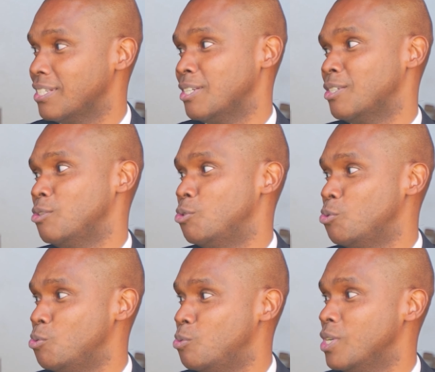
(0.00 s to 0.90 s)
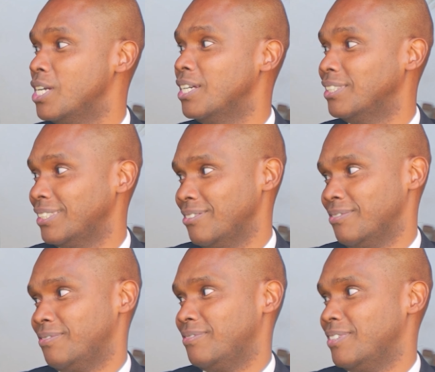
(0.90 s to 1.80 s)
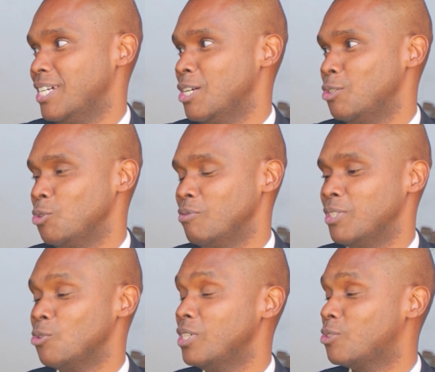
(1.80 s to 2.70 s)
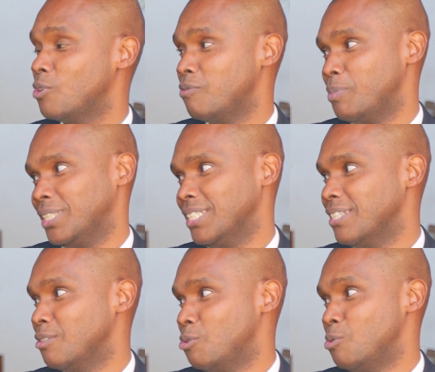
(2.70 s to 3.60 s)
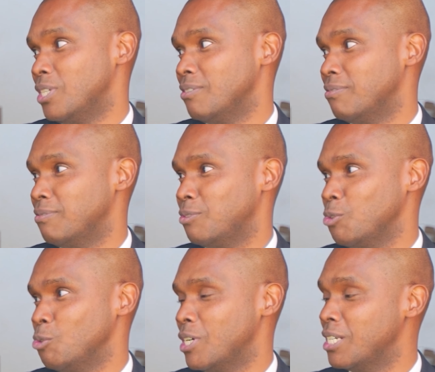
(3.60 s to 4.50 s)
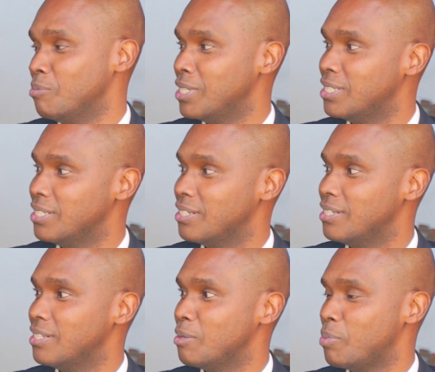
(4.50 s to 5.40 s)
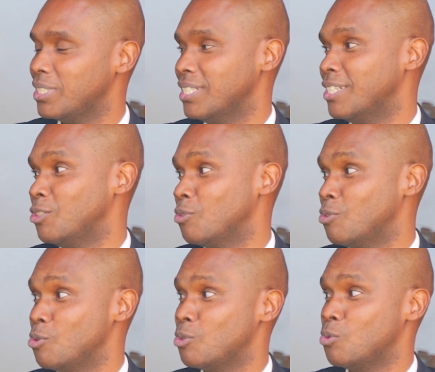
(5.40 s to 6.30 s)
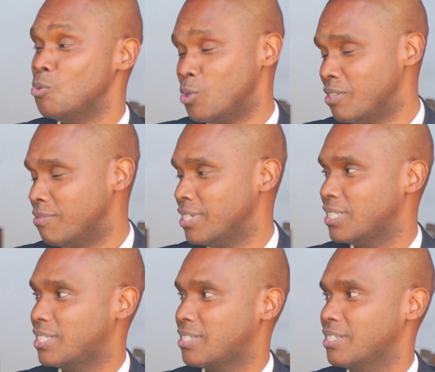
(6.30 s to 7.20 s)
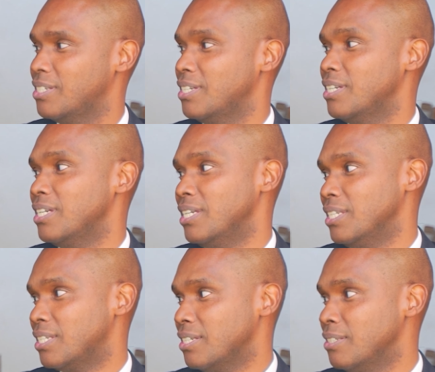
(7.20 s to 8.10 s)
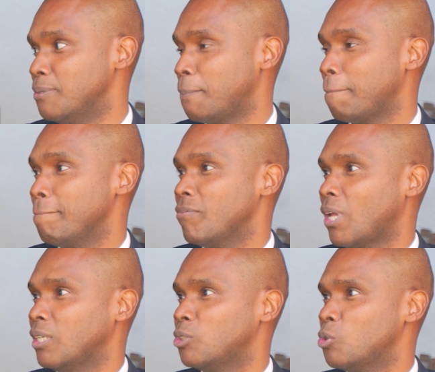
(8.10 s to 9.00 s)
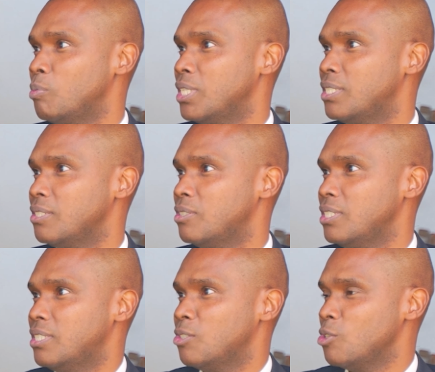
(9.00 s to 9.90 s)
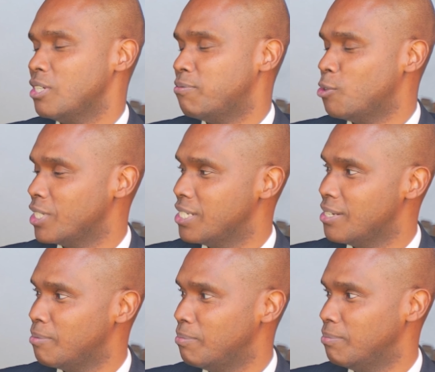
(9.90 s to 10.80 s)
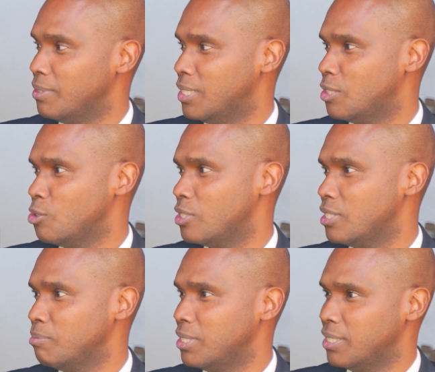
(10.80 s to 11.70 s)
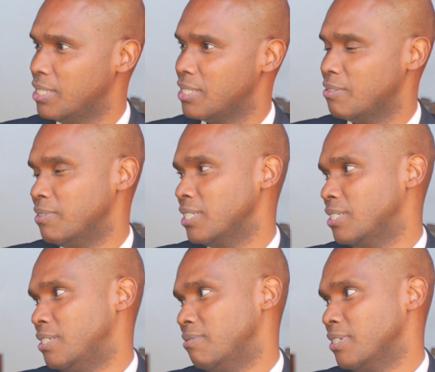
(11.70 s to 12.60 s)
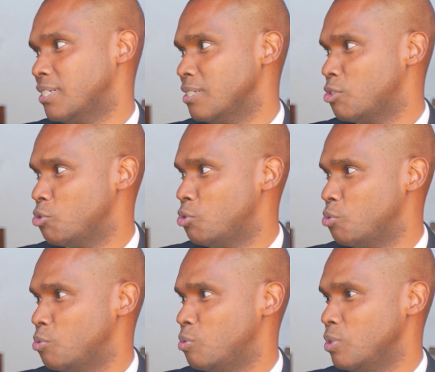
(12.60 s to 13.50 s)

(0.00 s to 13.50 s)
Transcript: that do save. So if it's only 12% that do save, so you can imagine the percentage of those who invest in Kenya. So, but you see, it's not a foreign term. It's not something that's very difficult to do.